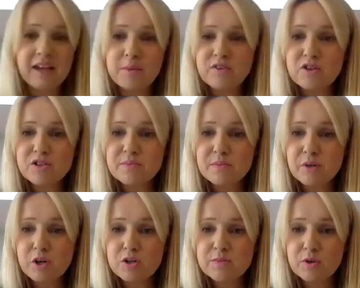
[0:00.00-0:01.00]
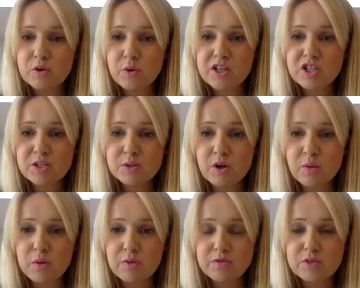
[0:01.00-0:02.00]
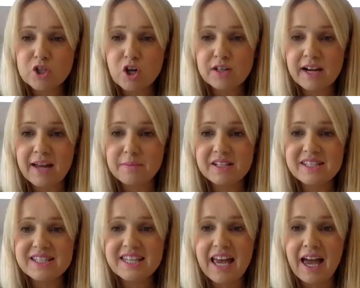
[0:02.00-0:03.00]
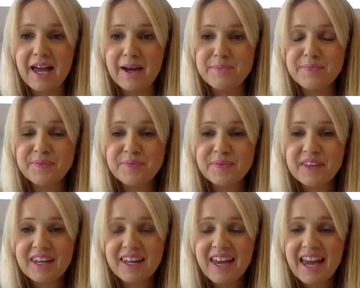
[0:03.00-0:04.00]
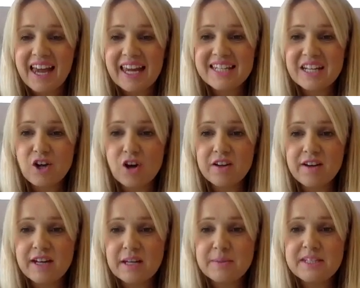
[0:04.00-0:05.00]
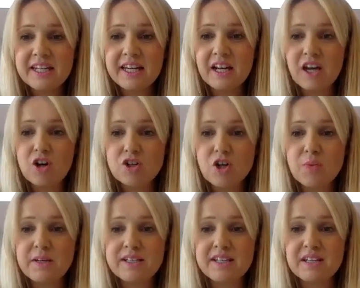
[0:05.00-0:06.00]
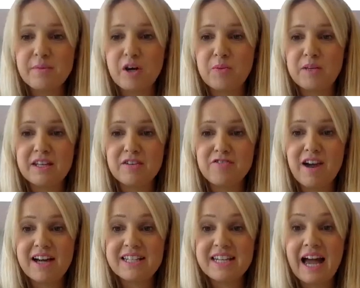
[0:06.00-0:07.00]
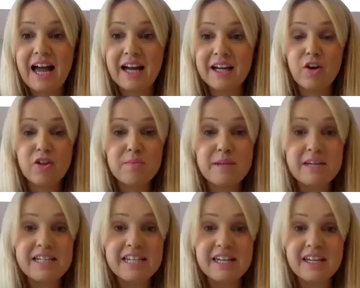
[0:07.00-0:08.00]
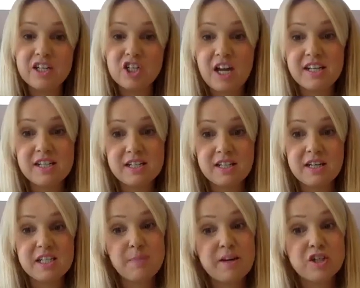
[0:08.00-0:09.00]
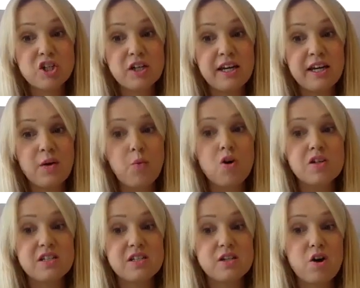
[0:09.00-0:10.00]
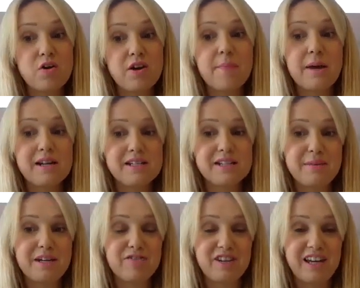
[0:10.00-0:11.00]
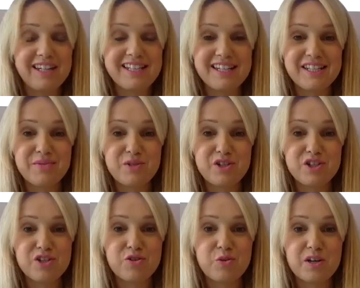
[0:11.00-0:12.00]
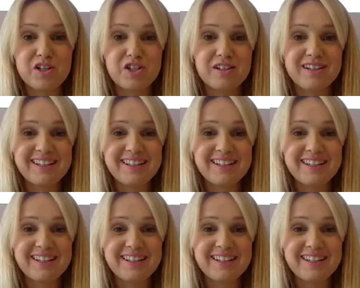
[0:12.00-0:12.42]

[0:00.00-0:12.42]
we've got some more questions. We've got one from John Clements. He said, are there any particular hot topics at the moment that are riding high on the media agenda, especially what is non-pandemic related? Which is a good question.